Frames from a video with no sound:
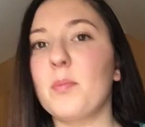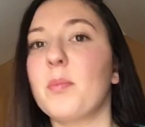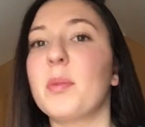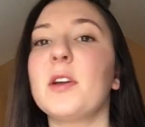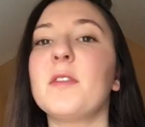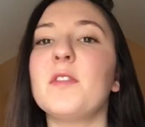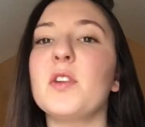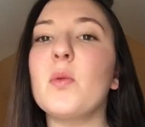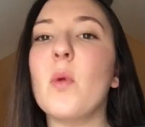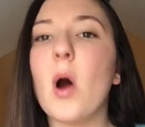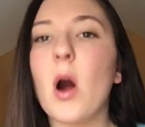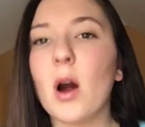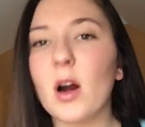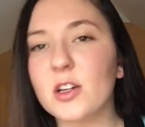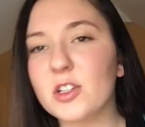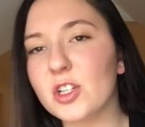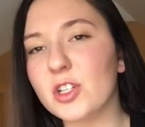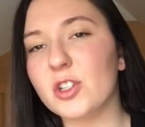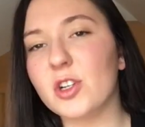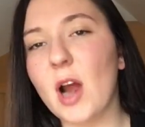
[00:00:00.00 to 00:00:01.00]
But if you
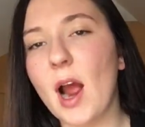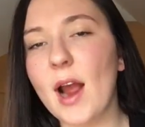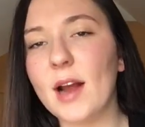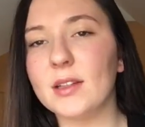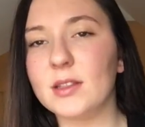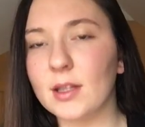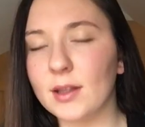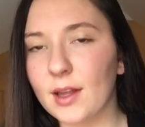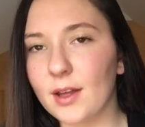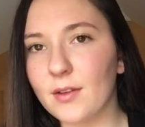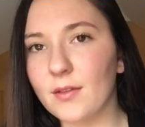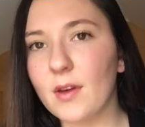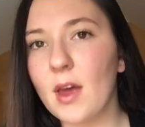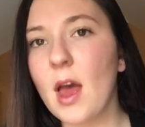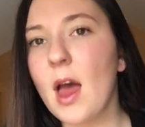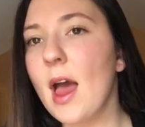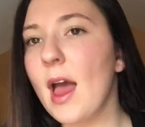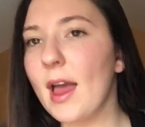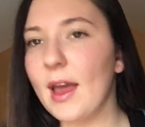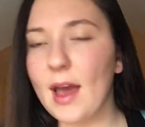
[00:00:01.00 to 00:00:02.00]
are just trying to live
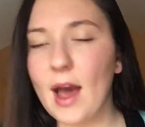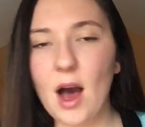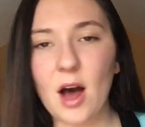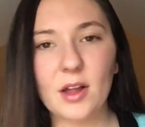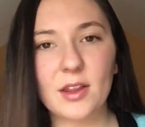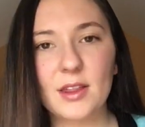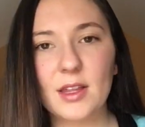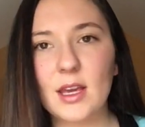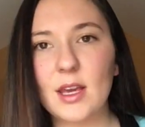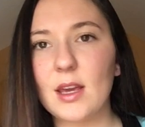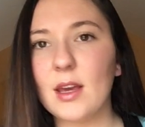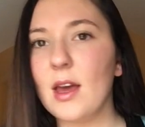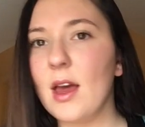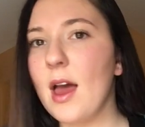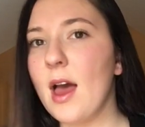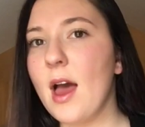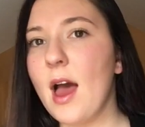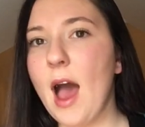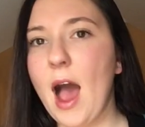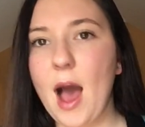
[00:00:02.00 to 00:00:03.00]
a healthy,
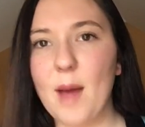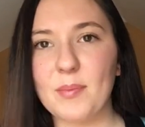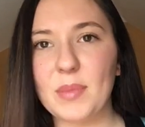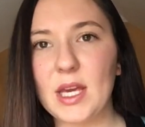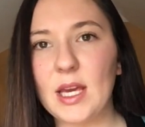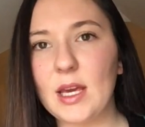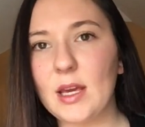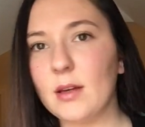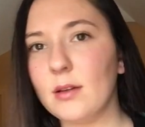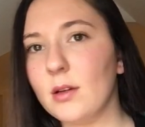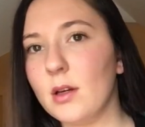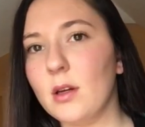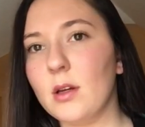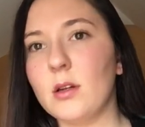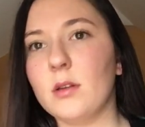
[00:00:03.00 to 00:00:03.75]
happy,